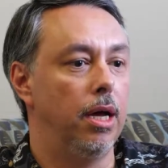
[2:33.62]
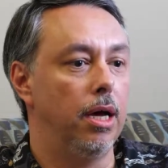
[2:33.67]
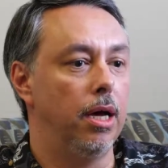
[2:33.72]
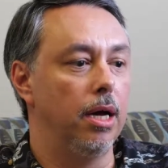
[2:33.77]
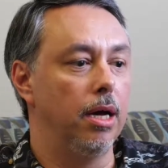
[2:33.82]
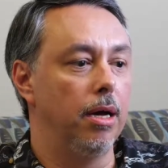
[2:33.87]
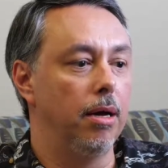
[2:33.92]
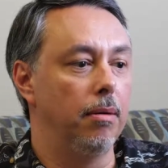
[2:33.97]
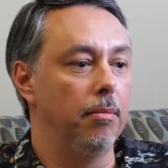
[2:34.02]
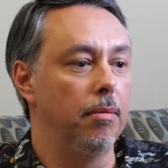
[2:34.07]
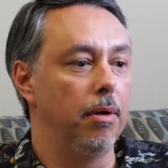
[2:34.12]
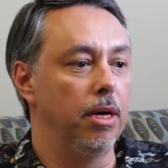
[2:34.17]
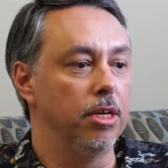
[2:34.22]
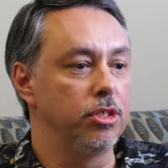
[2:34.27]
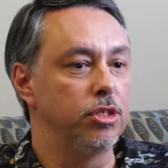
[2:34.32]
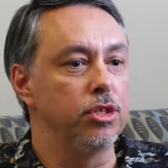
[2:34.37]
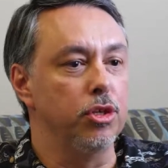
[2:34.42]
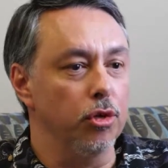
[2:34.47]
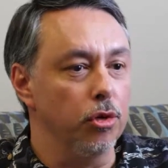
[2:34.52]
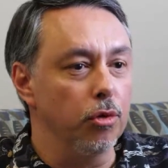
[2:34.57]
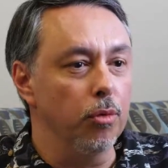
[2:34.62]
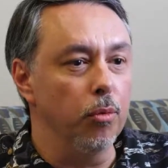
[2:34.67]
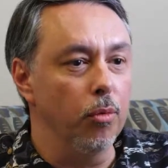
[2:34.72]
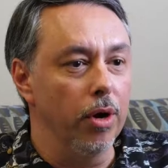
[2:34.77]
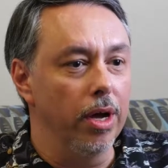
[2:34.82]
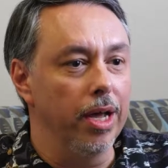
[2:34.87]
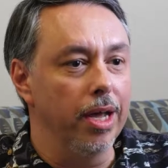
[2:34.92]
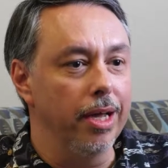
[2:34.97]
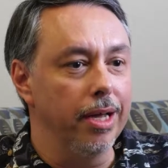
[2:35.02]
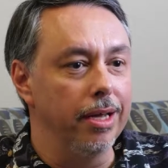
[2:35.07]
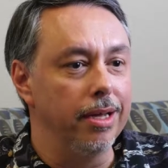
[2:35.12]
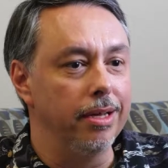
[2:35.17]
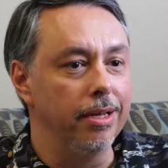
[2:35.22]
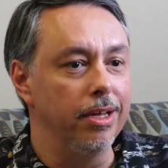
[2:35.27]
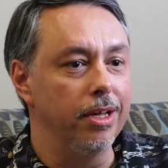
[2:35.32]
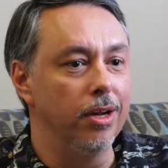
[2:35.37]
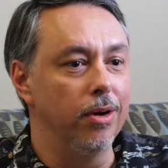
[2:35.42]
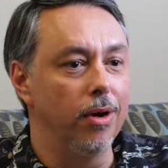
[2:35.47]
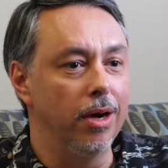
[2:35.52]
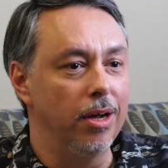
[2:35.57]
a certain way.
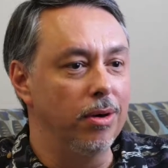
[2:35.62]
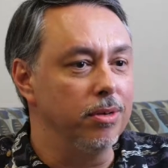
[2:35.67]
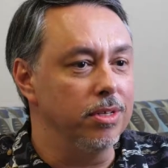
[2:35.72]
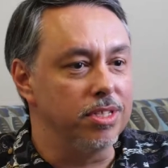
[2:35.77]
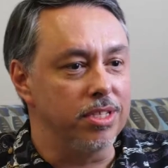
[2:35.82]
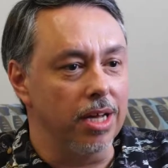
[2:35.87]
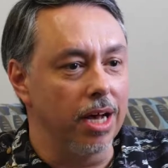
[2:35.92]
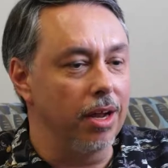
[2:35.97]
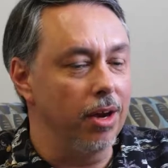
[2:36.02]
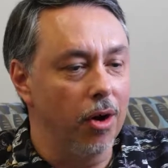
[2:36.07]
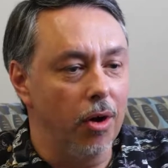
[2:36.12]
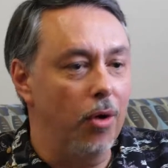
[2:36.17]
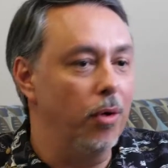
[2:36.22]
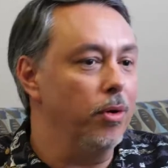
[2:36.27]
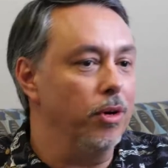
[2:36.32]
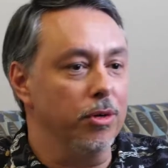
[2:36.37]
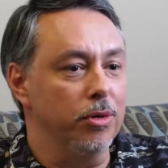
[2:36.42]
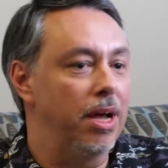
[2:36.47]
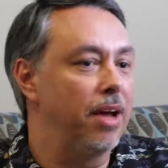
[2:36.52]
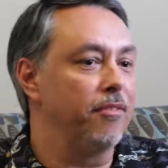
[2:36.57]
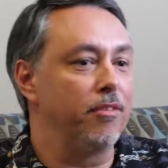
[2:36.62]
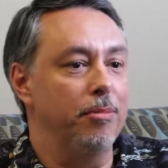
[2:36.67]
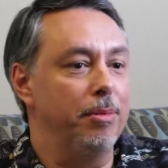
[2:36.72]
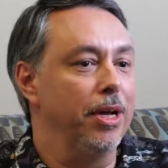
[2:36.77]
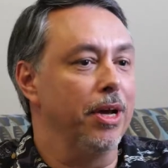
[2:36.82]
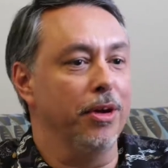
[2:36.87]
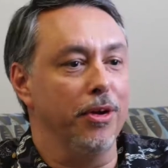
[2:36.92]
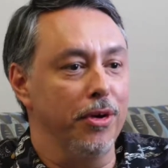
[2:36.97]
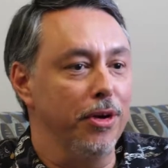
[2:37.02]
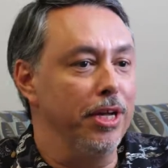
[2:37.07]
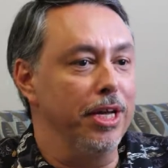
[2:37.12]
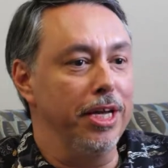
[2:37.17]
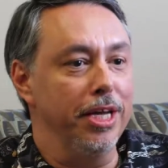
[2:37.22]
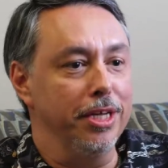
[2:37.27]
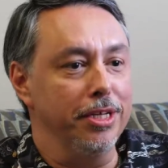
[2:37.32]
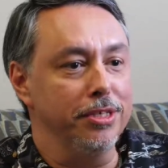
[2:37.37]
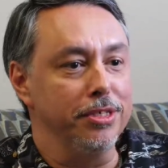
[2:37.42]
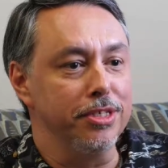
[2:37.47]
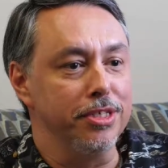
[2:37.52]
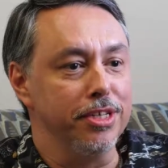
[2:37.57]
You know, I always thought, oh, you have to be on your
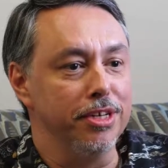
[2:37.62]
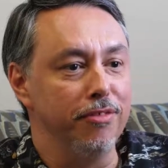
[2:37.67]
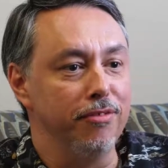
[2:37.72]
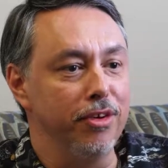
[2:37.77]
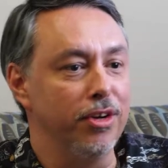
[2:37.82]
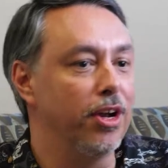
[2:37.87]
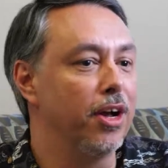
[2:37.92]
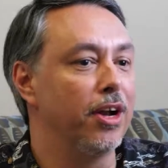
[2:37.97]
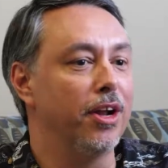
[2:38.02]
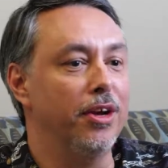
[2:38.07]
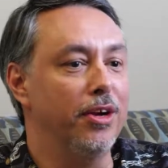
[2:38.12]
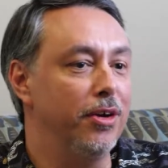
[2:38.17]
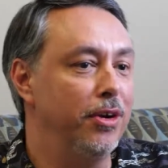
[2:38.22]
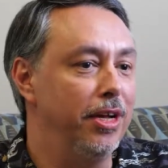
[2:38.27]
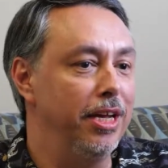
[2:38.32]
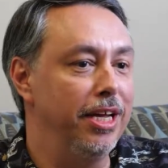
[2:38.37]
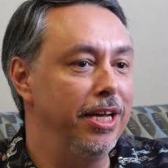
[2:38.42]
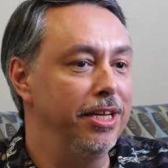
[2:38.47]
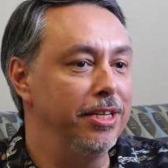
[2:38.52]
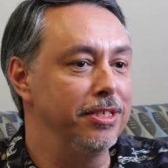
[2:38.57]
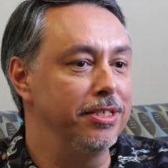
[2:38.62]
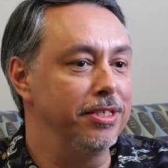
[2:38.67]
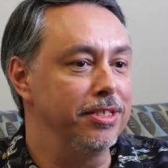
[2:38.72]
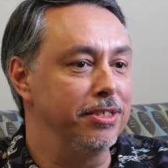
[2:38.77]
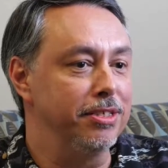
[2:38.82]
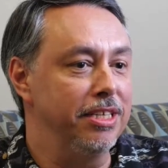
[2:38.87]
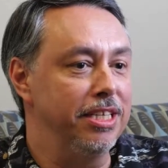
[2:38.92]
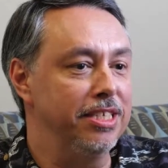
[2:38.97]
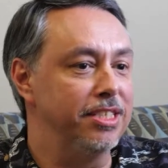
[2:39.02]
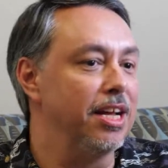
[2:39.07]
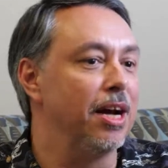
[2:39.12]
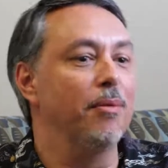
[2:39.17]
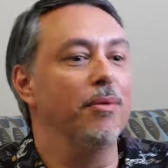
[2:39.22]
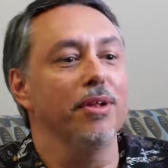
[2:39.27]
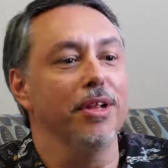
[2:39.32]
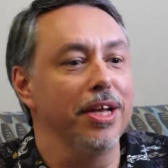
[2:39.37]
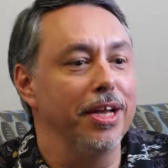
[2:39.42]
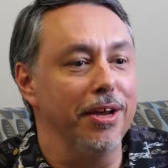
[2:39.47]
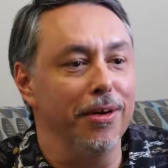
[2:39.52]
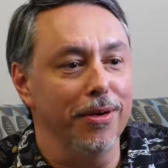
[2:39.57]
knees. If you're not on your knees, he's not
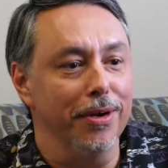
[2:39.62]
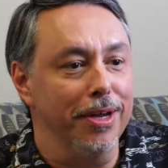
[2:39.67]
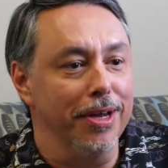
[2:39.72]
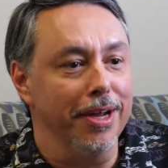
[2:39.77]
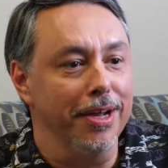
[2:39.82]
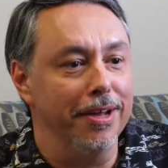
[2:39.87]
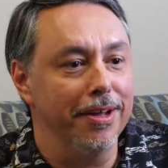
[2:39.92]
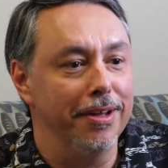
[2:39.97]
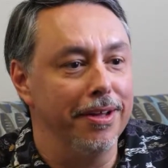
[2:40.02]
really hearing you.